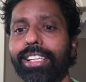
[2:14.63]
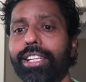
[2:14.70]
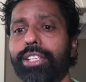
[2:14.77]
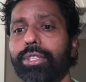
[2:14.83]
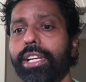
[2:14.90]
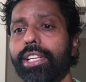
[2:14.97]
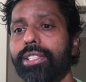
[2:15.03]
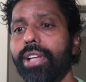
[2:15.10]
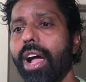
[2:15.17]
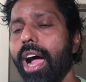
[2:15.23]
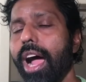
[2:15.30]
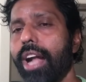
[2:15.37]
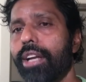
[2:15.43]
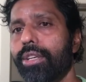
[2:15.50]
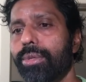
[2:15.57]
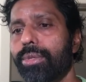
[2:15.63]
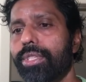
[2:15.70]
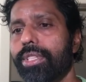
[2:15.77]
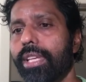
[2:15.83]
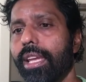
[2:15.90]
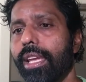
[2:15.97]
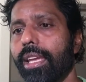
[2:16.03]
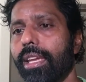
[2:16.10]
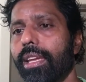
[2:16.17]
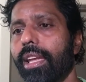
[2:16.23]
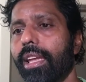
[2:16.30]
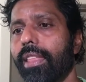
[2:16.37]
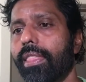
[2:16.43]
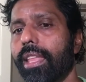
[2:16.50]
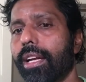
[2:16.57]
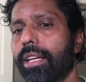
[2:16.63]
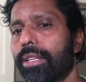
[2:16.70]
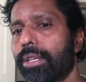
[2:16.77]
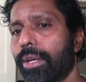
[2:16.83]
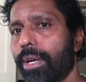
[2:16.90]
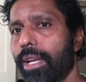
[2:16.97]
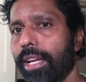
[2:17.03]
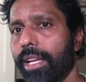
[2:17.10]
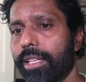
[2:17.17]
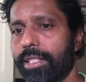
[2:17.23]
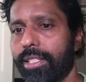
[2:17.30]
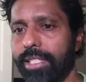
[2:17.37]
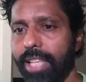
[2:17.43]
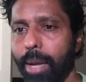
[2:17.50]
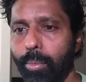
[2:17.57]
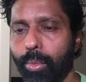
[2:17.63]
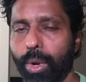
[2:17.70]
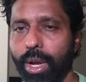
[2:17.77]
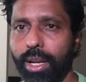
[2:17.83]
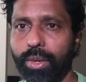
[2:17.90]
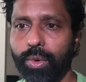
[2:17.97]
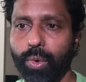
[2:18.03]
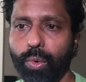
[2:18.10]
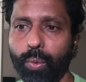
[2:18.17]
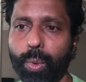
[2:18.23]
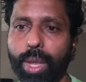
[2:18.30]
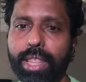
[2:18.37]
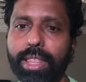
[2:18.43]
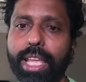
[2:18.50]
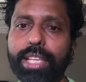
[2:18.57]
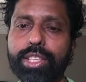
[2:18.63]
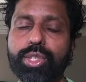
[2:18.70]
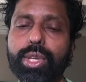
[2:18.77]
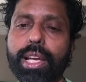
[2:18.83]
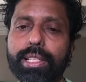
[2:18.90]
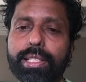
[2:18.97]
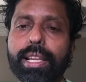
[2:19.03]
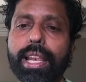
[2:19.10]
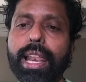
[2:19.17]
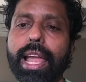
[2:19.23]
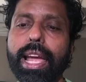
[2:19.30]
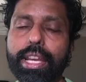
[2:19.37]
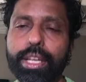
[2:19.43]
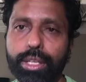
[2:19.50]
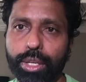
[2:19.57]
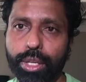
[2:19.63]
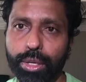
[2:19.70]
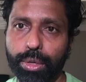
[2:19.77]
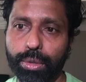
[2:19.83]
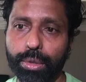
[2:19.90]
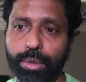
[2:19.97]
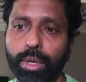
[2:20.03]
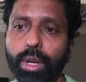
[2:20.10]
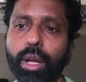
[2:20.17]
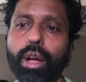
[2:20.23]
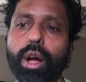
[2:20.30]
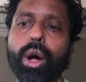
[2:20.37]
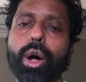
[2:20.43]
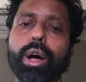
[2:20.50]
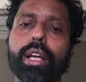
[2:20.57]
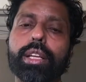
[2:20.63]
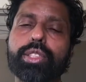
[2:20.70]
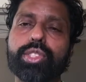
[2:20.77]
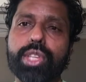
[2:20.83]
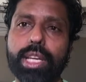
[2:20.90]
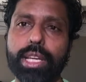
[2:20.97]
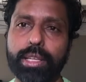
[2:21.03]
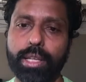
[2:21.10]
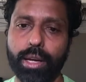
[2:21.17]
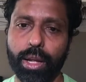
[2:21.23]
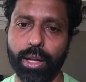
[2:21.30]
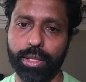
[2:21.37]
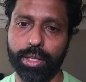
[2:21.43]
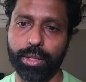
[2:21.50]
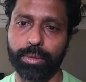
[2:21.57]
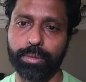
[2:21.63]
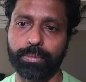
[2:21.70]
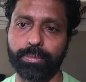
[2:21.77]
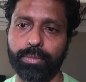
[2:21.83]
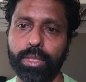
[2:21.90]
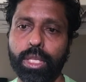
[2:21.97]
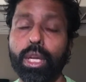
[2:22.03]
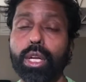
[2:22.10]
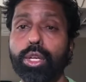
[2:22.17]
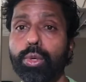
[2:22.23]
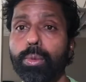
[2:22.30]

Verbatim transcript: So it's hard to see the good in someone when they just lied to you or cheated on you.